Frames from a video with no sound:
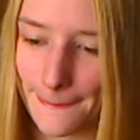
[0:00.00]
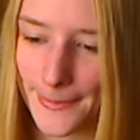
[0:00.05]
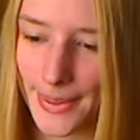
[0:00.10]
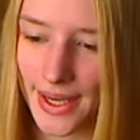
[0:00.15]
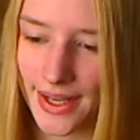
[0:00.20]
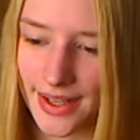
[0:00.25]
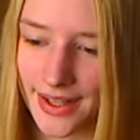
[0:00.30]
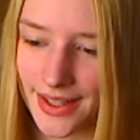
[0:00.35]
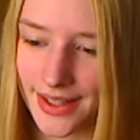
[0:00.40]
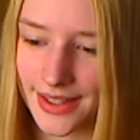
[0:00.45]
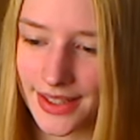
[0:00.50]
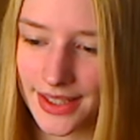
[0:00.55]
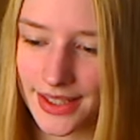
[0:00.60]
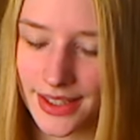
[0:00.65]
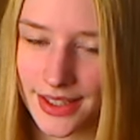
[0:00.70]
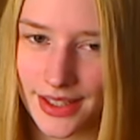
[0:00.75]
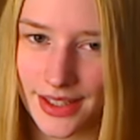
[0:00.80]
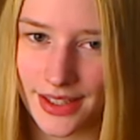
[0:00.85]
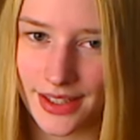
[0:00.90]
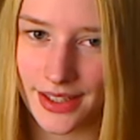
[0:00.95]
But
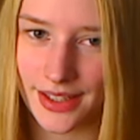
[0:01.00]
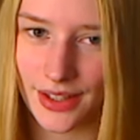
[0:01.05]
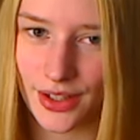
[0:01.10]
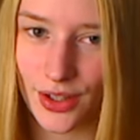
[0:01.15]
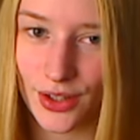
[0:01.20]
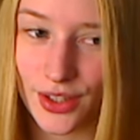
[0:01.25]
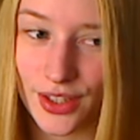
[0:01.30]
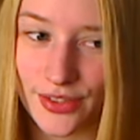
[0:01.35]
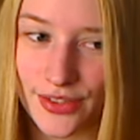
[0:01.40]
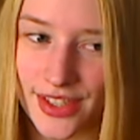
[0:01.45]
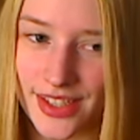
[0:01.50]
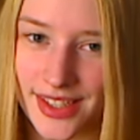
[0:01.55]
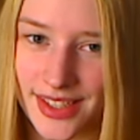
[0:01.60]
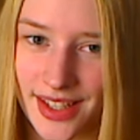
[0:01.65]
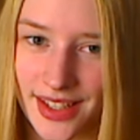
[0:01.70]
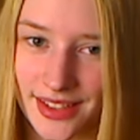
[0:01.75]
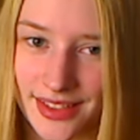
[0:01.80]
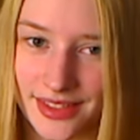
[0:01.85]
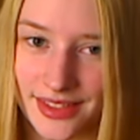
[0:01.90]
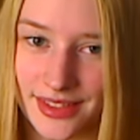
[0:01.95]
all of a
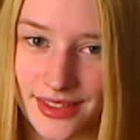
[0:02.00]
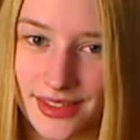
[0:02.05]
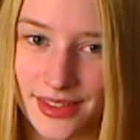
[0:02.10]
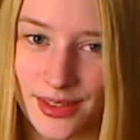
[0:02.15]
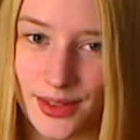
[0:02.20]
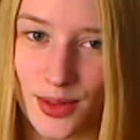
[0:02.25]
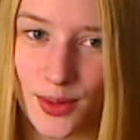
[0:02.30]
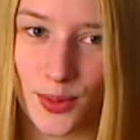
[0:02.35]
sudden,